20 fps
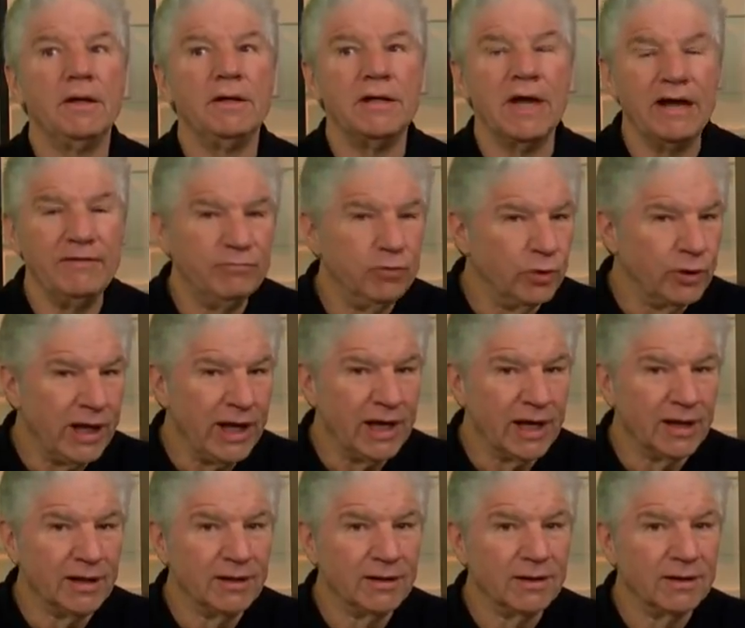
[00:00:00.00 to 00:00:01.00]

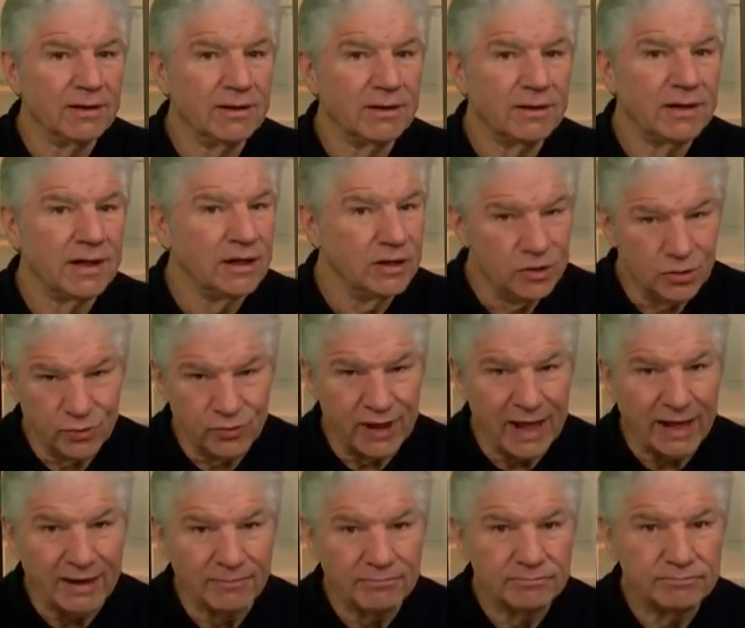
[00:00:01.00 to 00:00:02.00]
Diflucan can do
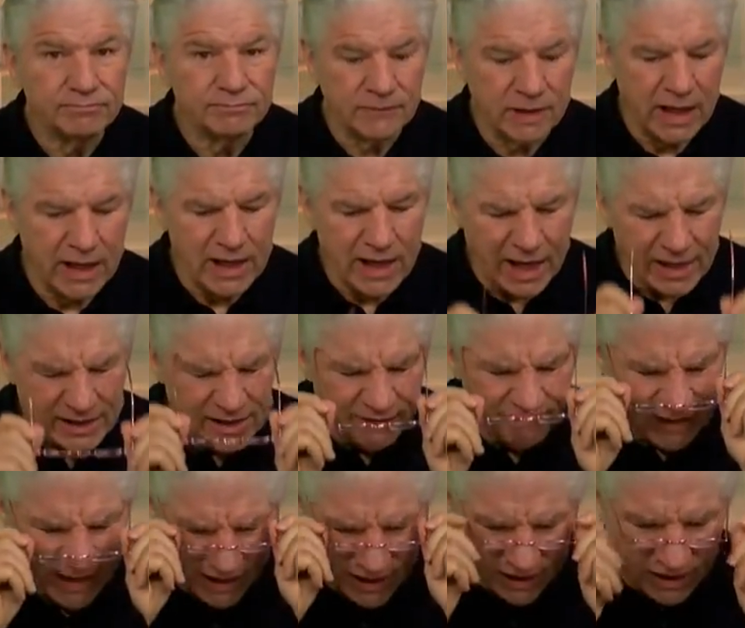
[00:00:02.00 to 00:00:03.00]
that, okay? I'd
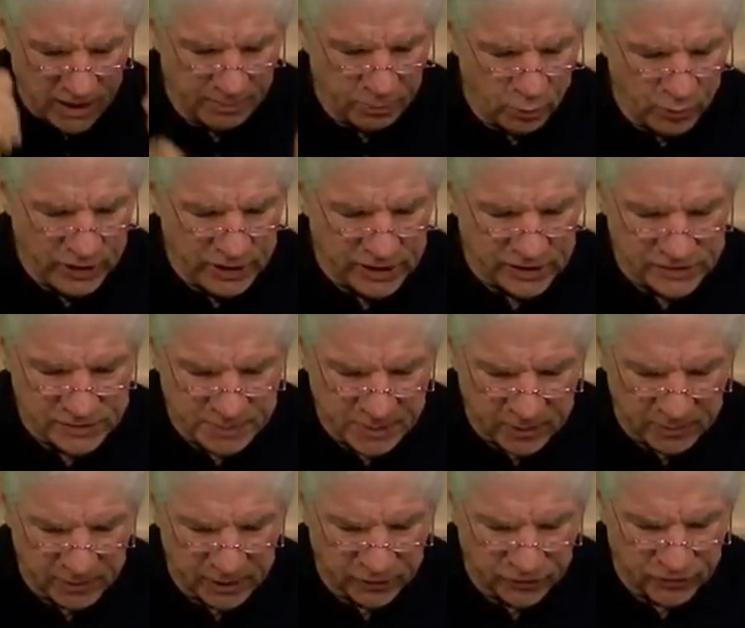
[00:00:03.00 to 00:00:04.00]
give that a couple week
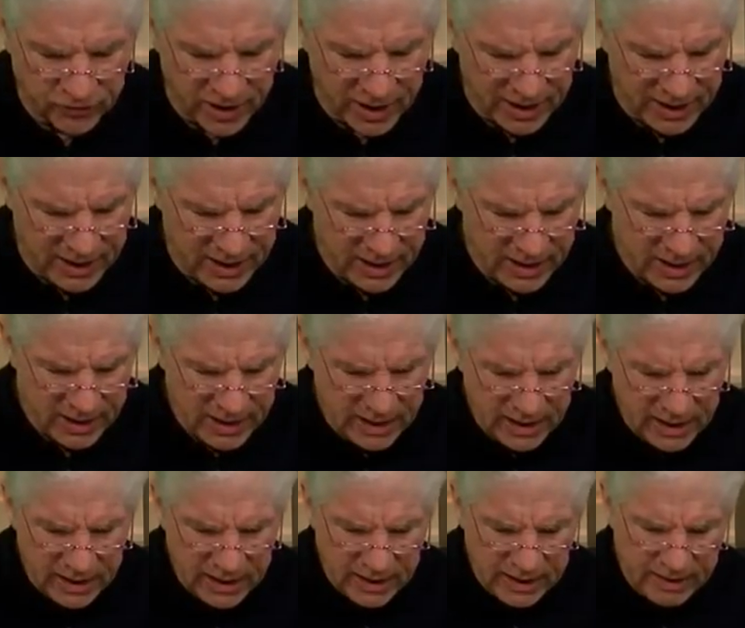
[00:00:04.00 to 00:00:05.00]
experimental try.
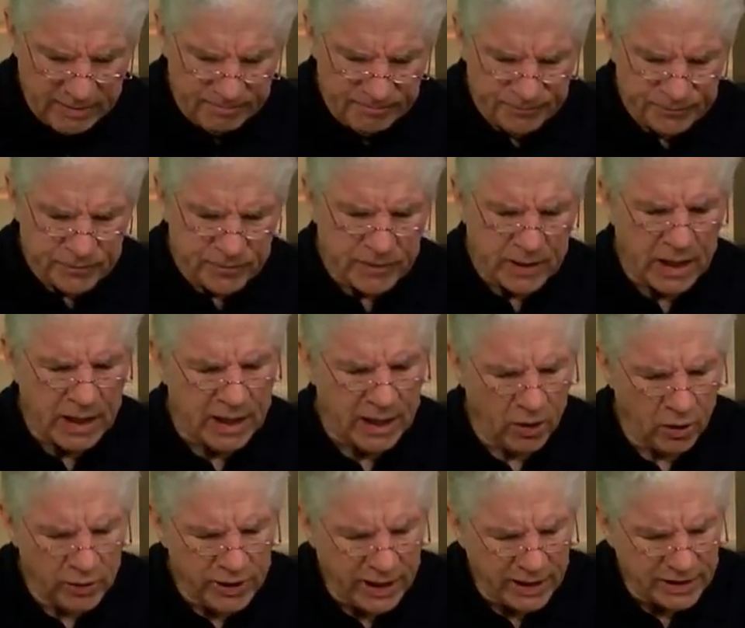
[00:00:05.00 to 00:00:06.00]
Uh,
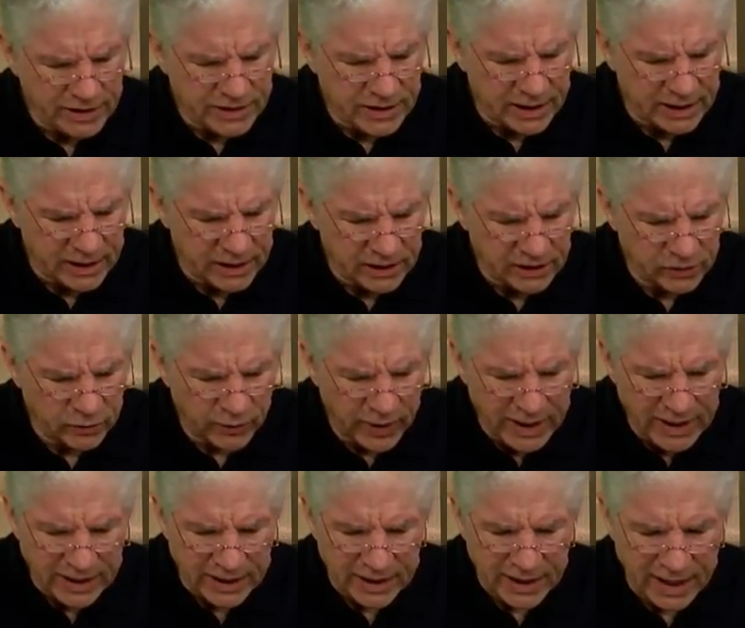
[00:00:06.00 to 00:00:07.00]
okay, uh,
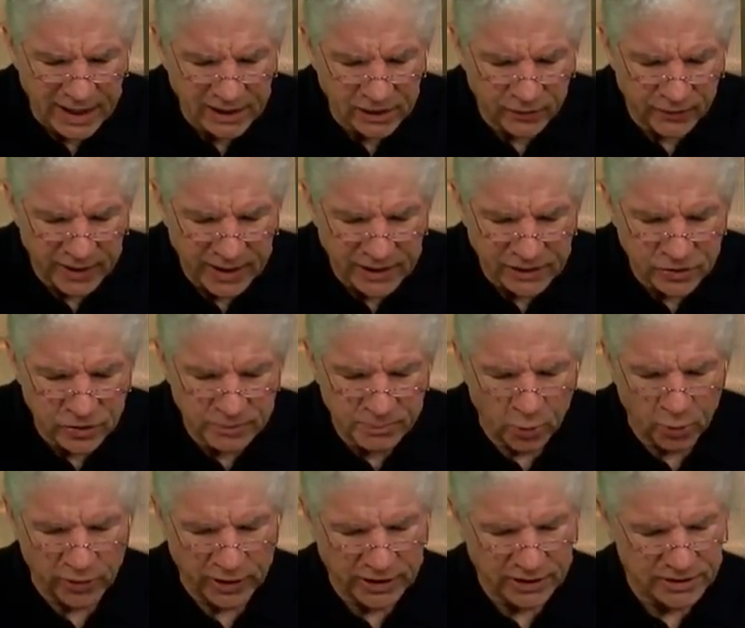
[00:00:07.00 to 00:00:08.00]
Lorraine. Hi, Lorraine. Good
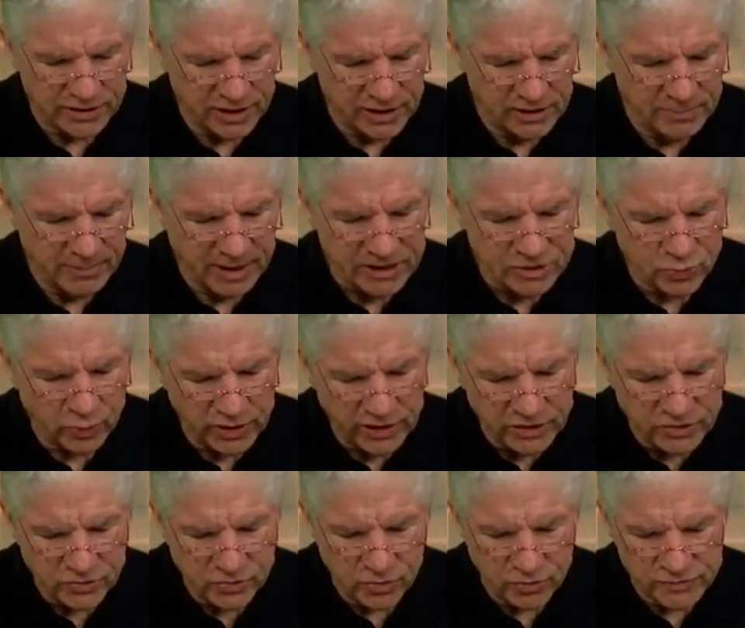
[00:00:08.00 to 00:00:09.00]
morning, Doug. My
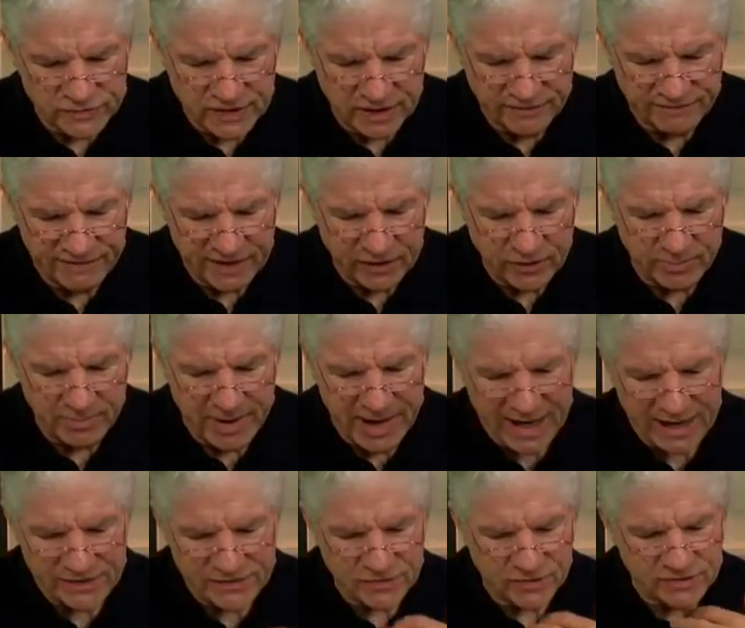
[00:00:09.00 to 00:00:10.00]
twenty-two-year-old son found a
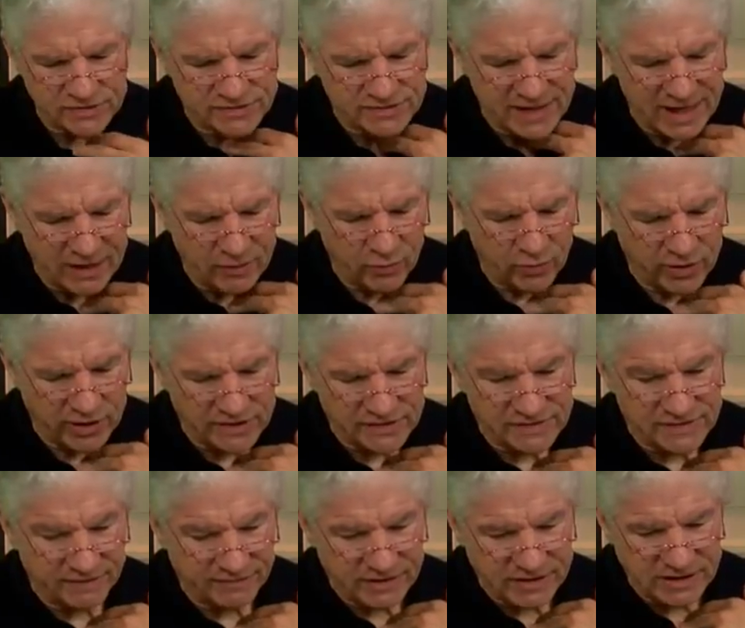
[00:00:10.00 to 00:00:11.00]
mass on his thyroid at
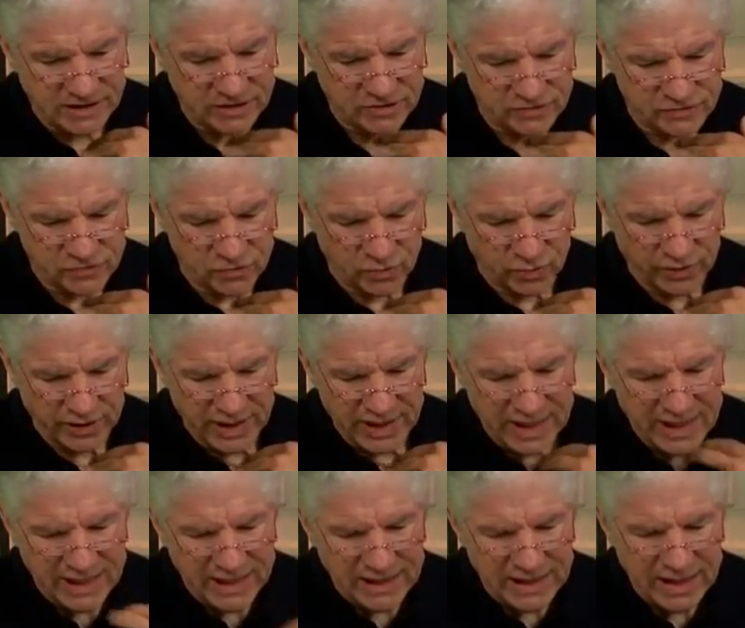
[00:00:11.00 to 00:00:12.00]
seventeen years old.
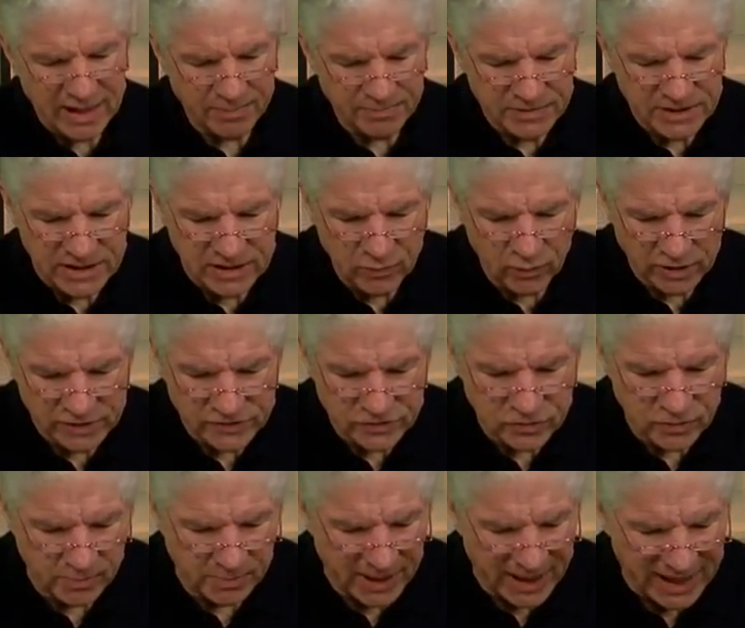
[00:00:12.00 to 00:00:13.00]
E M T wants to
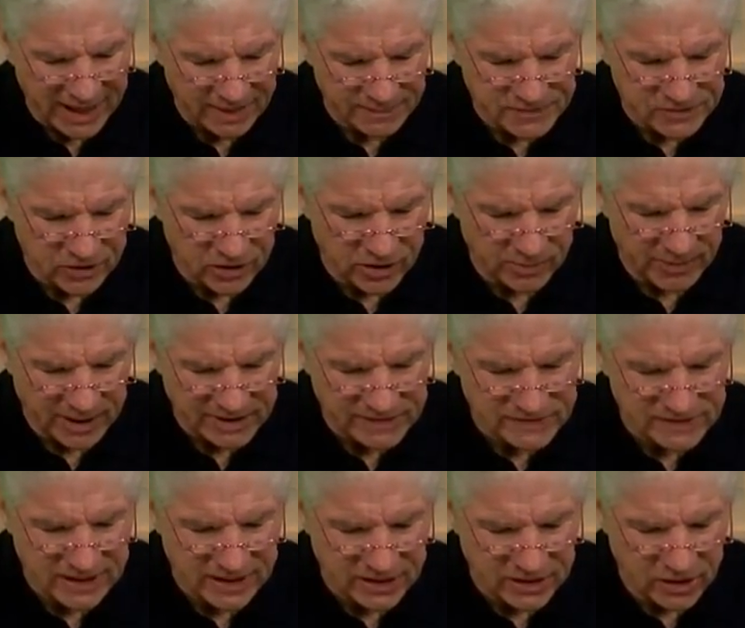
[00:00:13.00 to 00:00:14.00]
do a biopsy on him. I
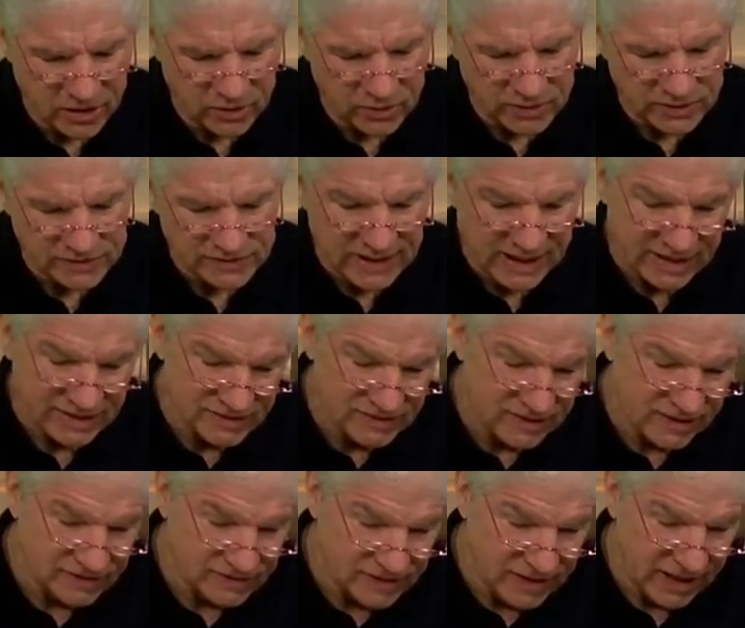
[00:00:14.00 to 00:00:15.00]
said no. His dad
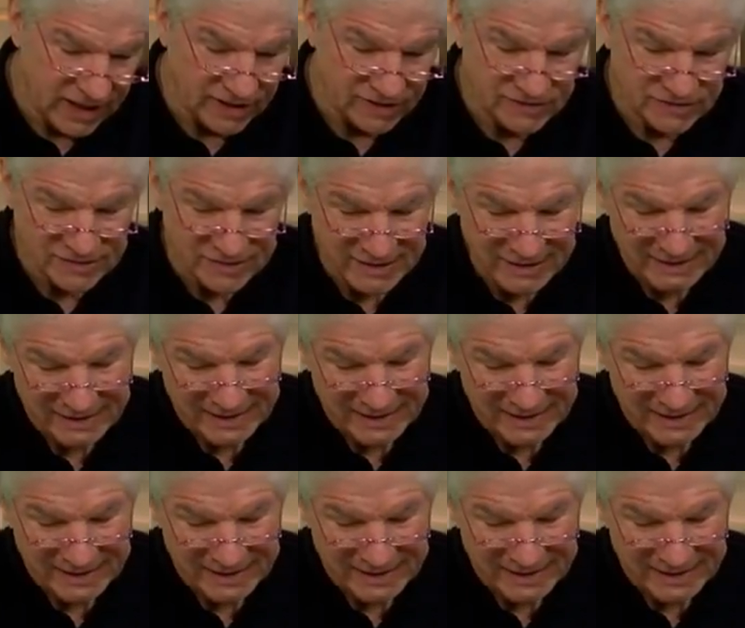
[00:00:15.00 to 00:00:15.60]
says yes.